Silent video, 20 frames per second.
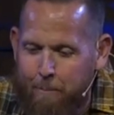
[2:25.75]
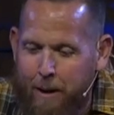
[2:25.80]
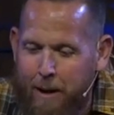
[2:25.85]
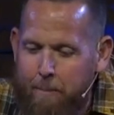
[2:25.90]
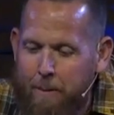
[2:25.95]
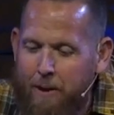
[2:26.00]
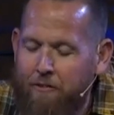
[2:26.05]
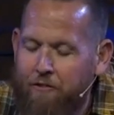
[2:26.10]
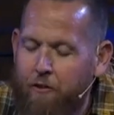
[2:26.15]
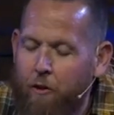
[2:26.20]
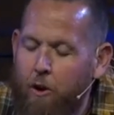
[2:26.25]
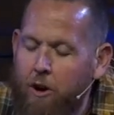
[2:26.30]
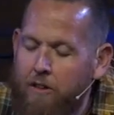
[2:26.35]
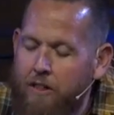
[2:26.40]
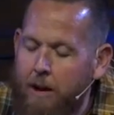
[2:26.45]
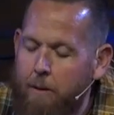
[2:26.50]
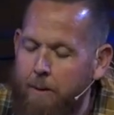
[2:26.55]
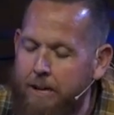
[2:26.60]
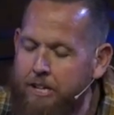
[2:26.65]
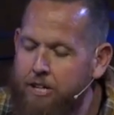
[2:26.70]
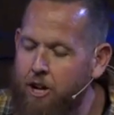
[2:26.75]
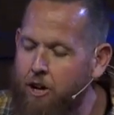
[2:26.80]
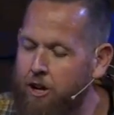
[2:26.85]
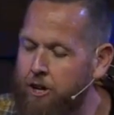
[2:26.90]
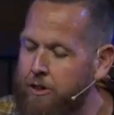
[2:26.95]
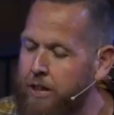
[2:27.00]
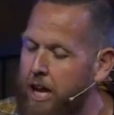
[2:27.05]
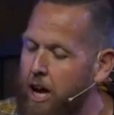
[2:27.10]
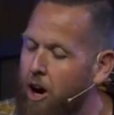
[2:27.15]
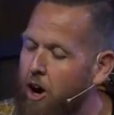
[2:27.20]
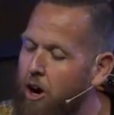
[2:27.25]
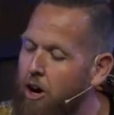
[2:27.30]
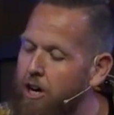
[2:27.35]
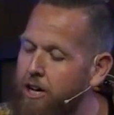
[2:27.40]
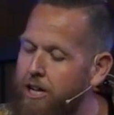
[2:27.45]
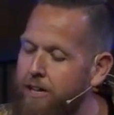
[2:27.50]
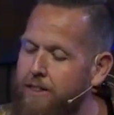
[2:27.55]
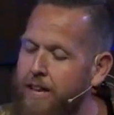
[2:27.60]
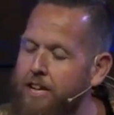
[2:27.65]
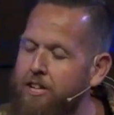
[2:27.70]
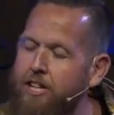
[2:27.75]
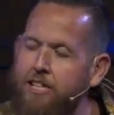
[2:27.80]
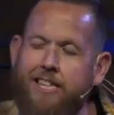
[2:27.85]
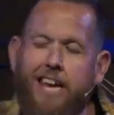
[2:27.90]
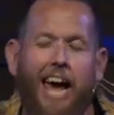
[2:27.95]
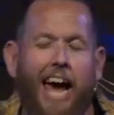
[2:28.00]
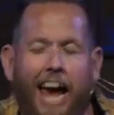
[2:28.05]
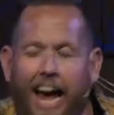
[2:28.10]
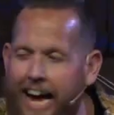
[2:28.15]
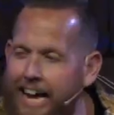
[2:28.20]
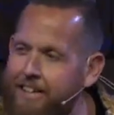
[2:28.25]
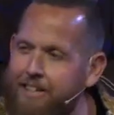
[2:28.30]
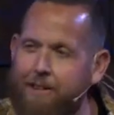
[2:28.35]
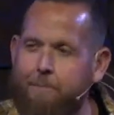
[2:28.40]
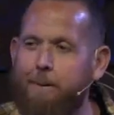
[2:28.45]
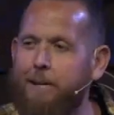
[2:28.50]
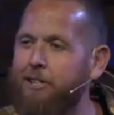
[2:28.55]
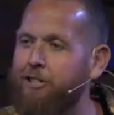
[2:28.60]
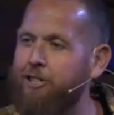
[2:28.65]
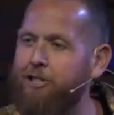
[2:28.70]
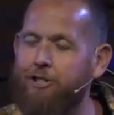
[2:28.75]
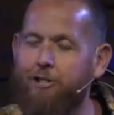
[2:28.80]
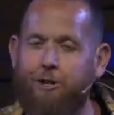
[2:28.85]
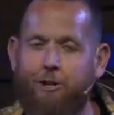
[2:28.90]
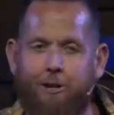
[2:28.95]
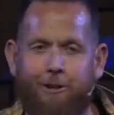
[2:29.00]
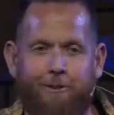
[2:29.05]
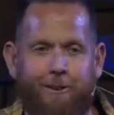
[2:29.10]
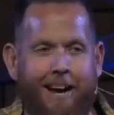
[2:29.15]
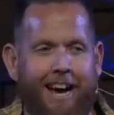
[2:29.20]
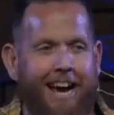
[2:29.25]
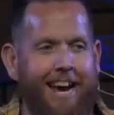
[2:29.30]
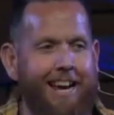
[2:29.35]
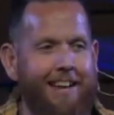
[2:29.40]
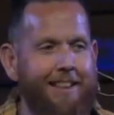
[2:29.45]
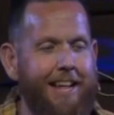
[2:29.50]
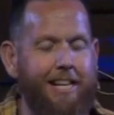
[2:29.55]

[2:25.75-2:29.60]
before they returned the ark, they just had to be sure, right?